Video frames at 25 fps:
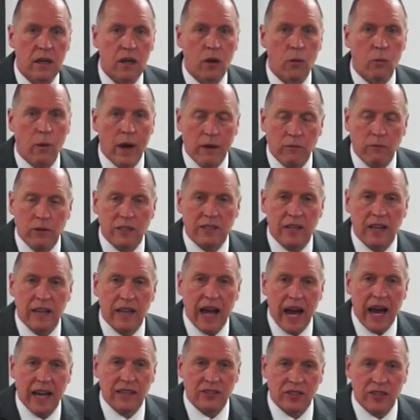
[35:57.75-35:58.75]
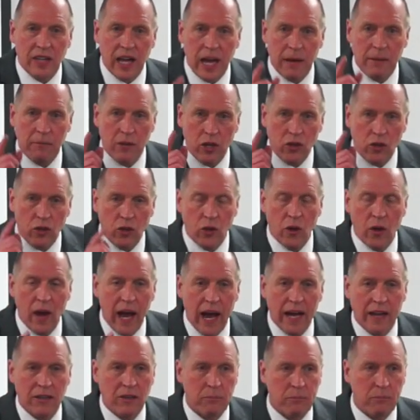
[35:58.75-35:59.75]
When was the last time that you
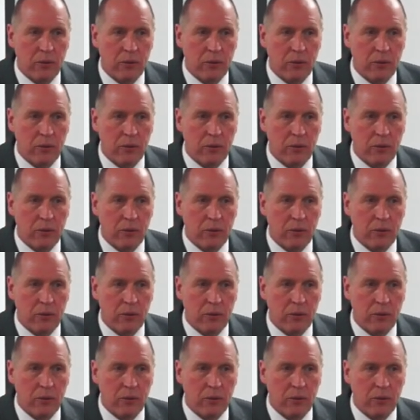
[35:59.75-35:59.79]
had to